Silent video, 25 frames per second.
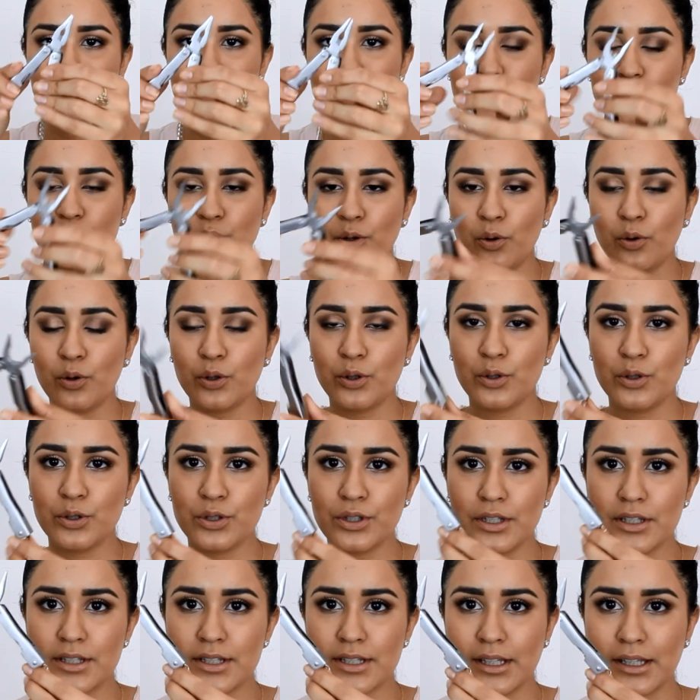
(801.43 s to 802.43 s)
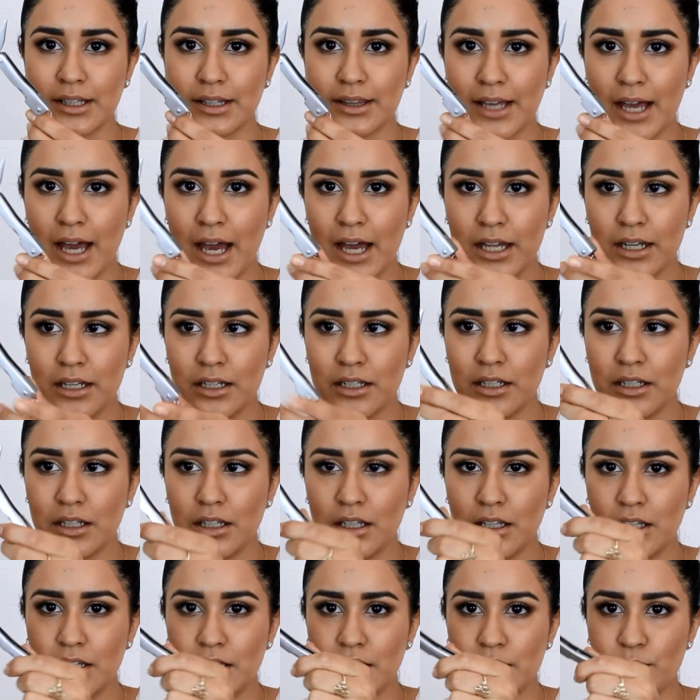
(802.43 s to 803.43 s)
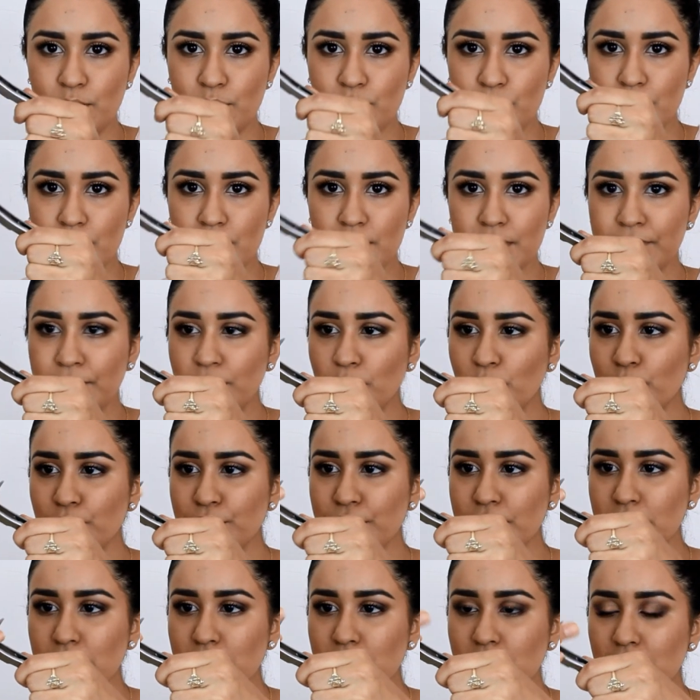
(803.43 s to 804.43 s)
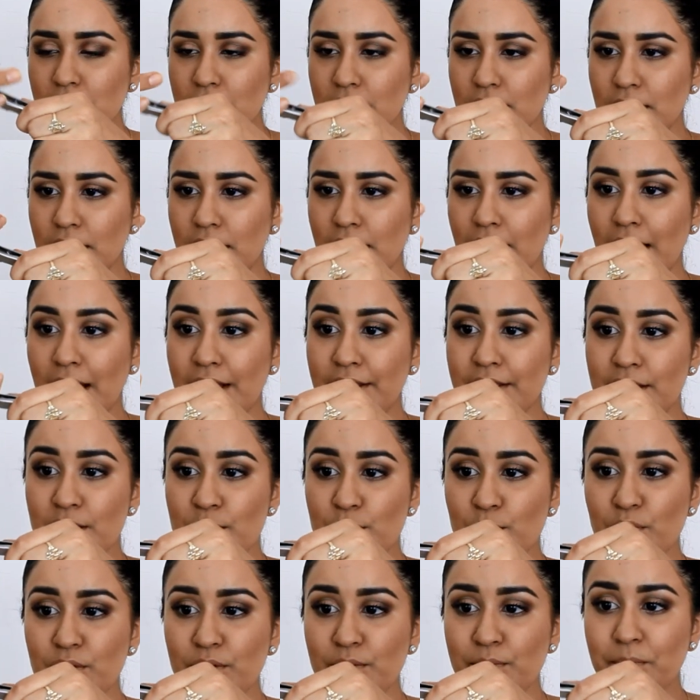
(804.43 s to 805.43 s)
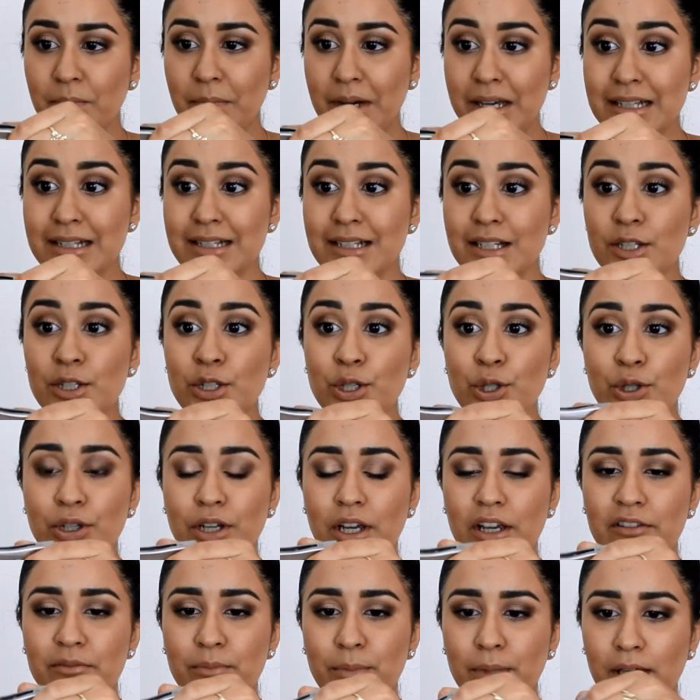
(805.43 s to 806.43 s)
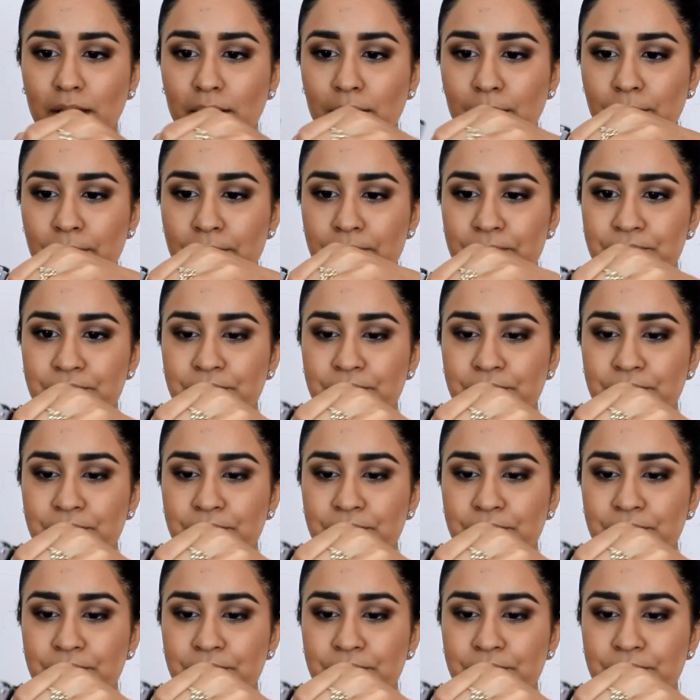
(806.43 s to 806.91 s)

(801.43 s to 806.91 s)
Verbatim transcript: So you, it's like that, and then you just fold it. And this one my sister gave me,